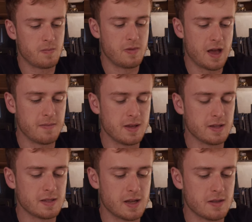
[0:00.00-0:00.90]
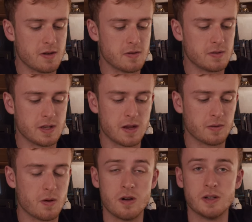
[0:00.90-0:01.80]
That being said, though,
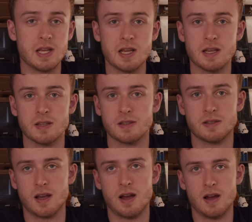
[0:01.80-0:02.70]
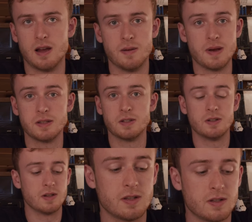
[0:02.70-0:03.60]
sound quality is uh, about as you're
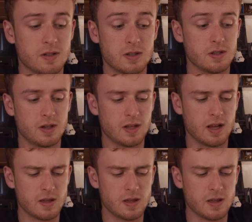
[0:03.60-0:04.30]
gonna good as you're gonna get.